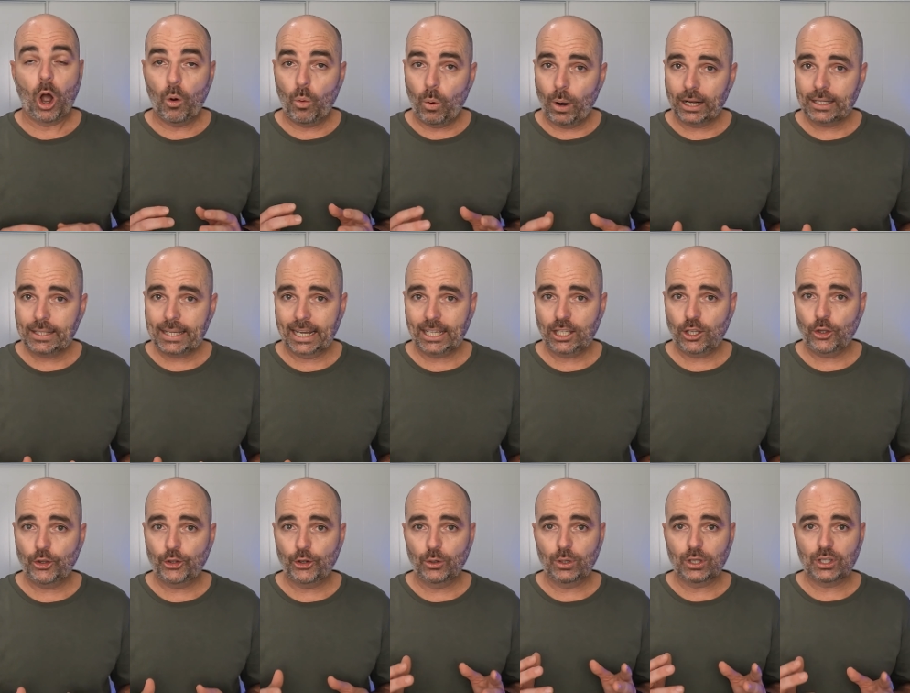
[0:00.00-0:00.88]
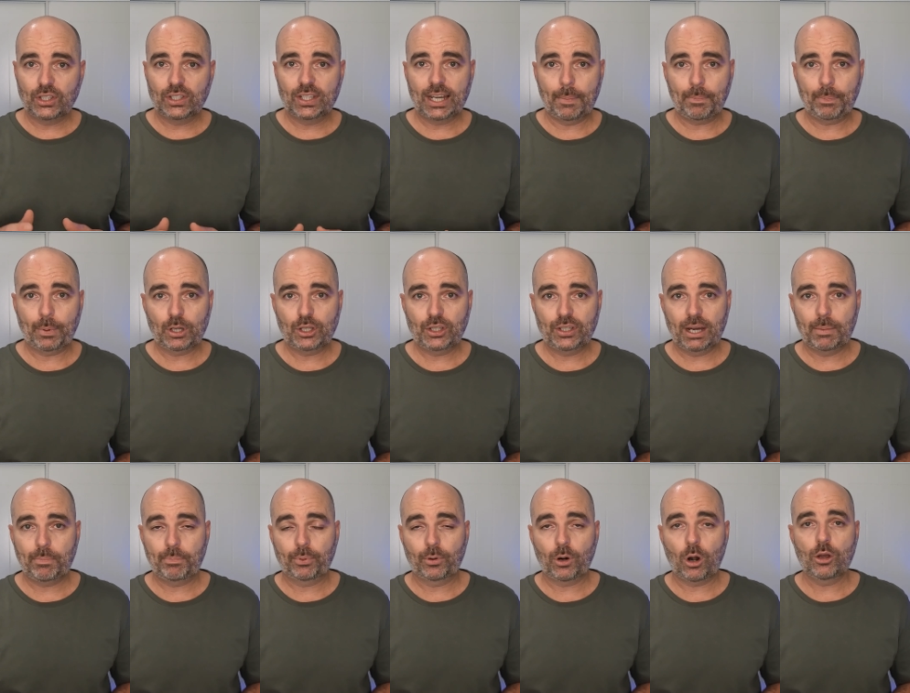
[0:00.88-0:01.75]
I want to take you through the
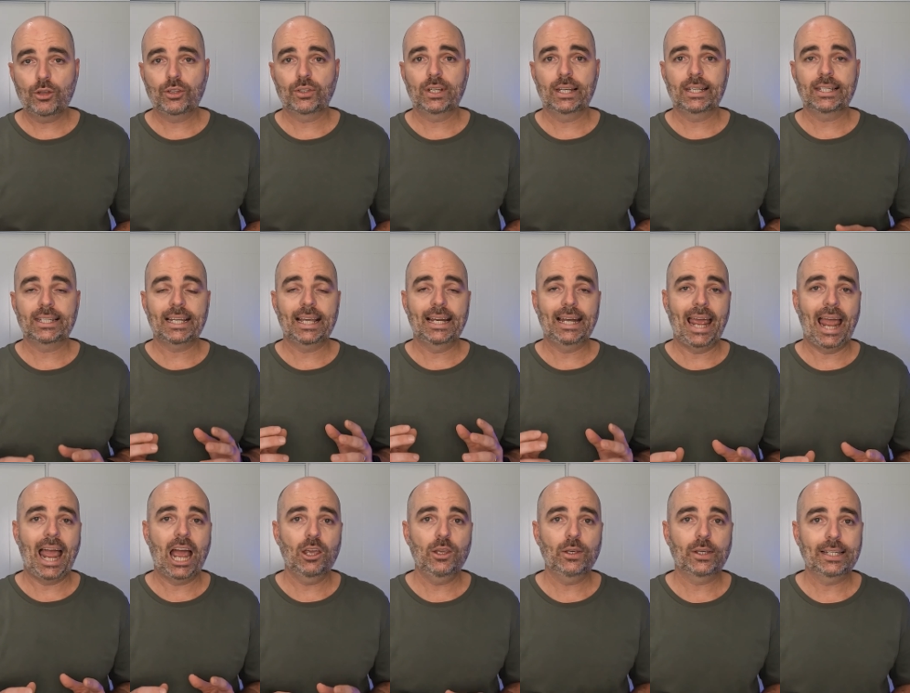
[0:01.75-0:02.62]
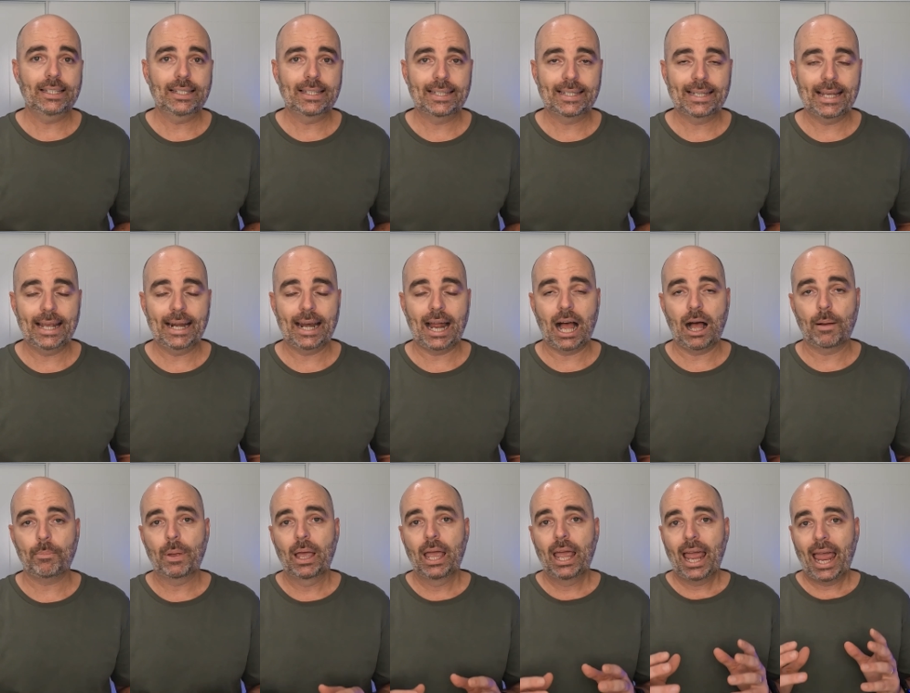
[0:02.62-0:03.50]
step-by-step process and how you can set
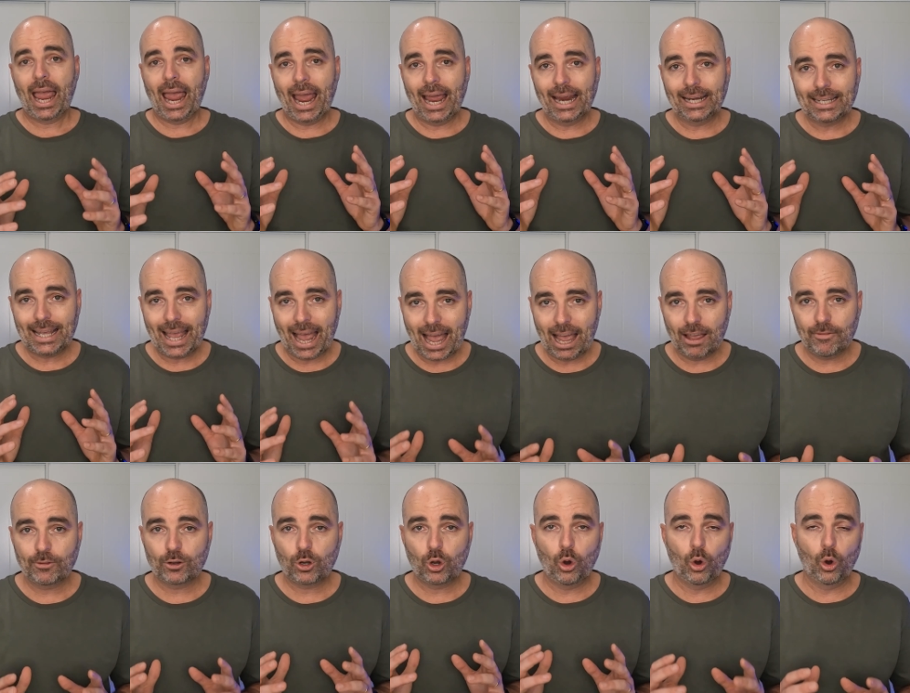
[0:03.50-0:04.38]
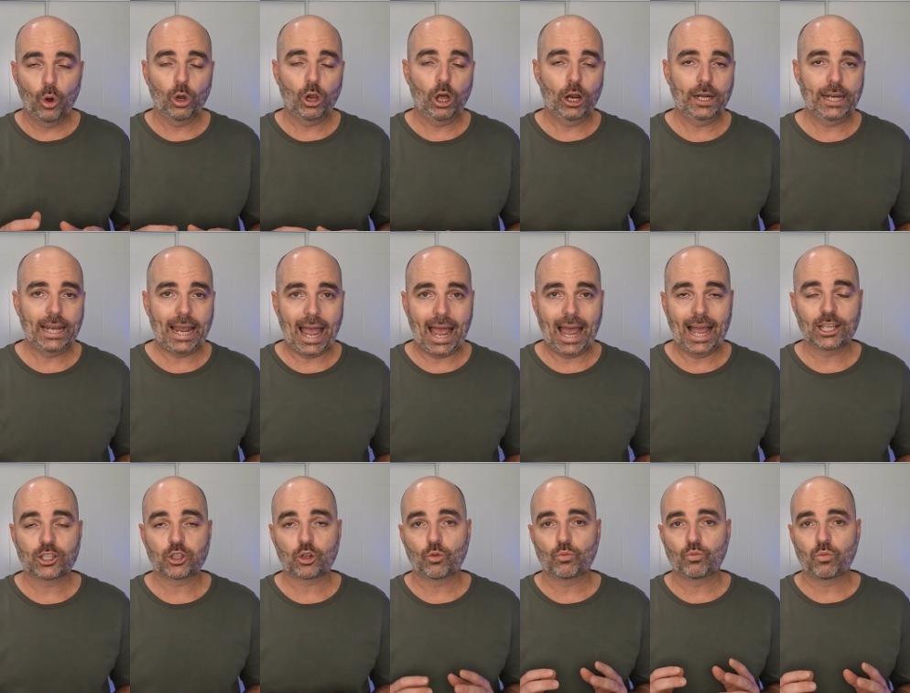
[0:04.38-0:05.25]
up and have call-only
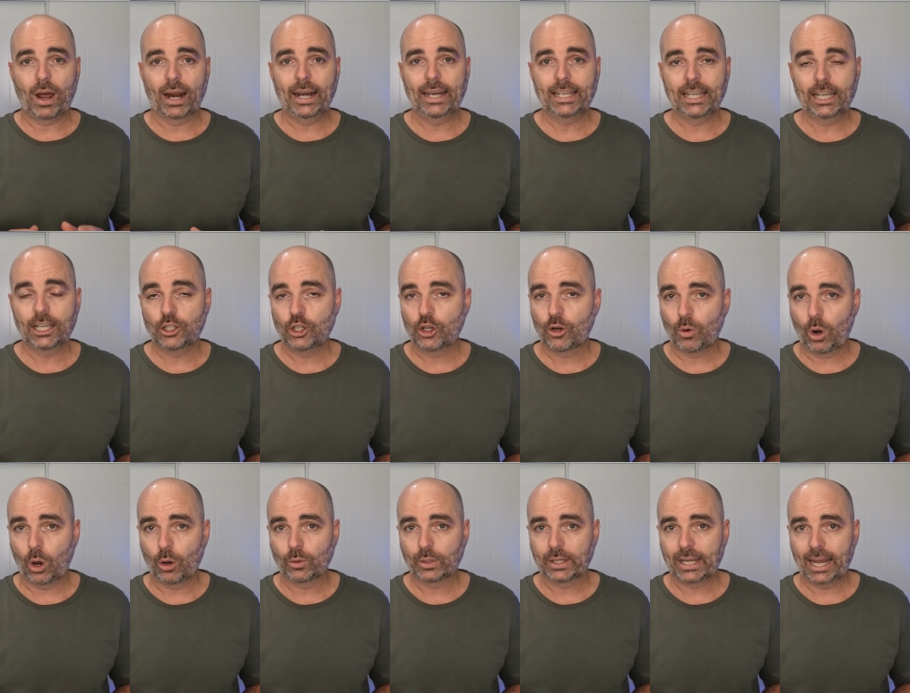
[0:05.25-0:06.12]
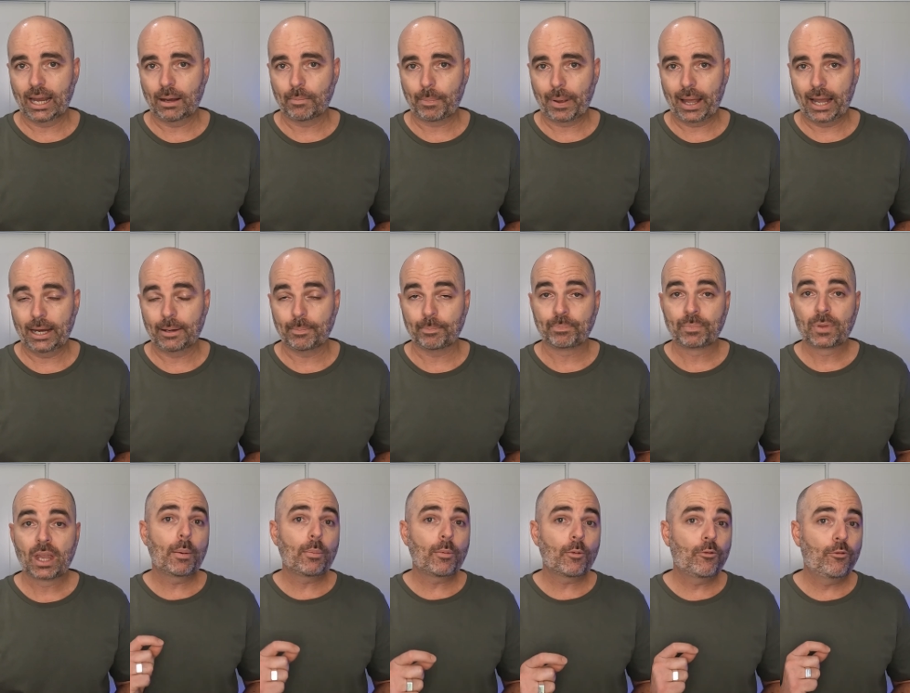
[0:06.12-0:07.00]
ads running in your own campaign.
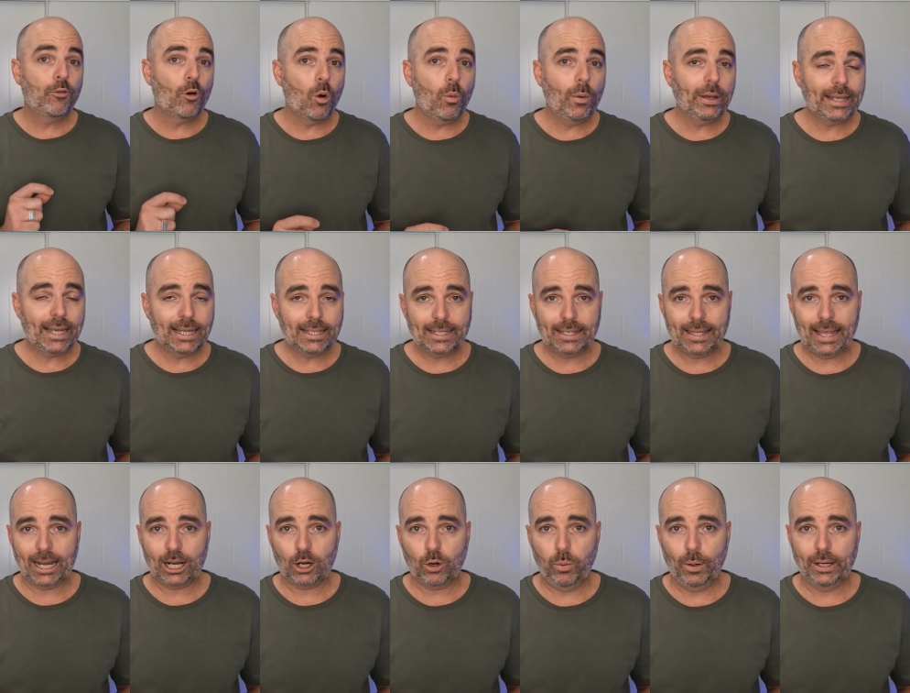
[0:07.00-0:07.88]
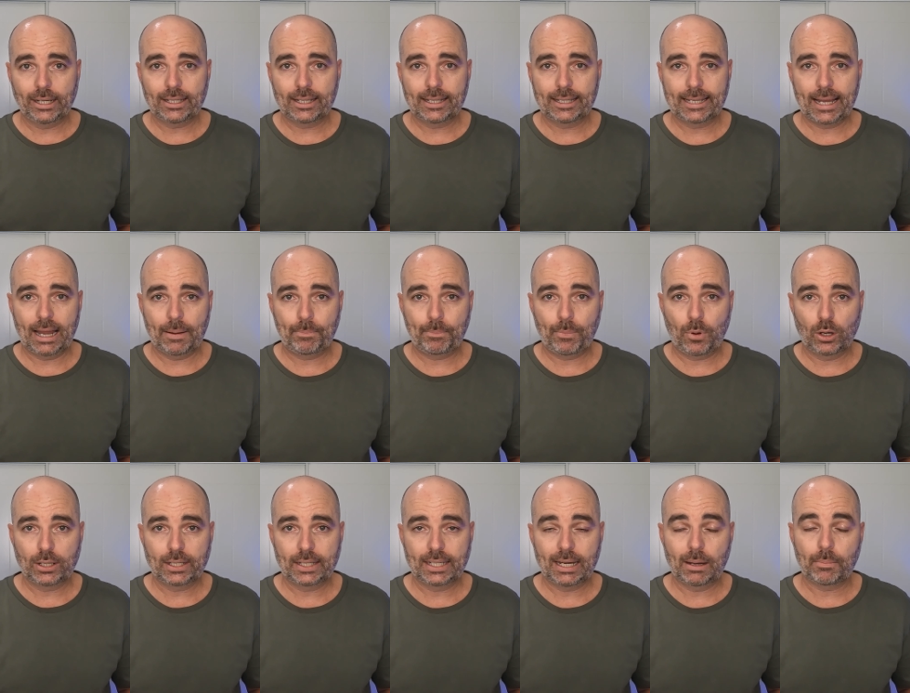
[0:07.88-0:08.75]
But before we get to that quick
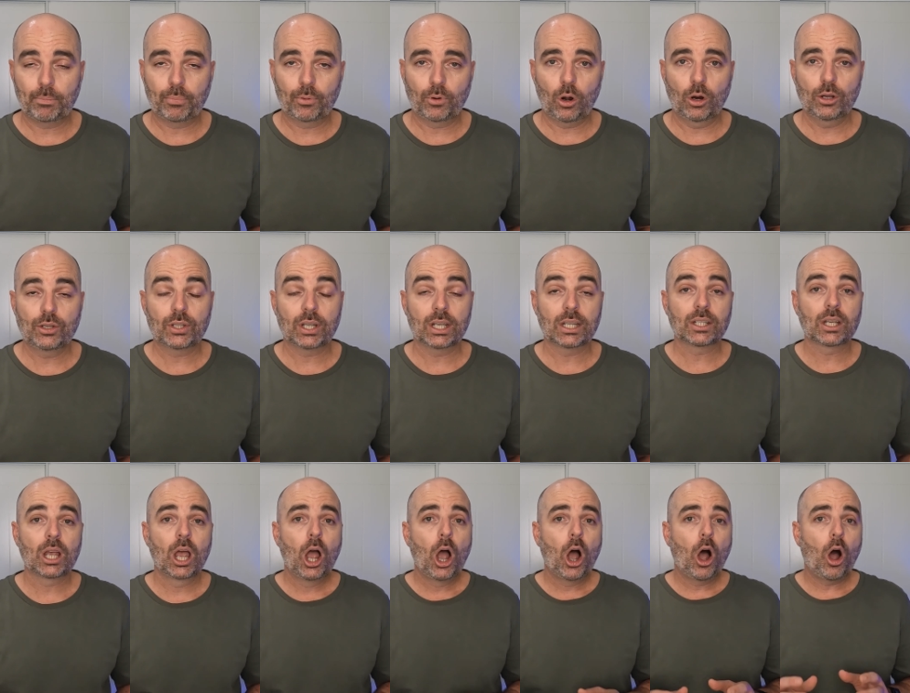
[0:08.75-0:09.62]
step-by-step process,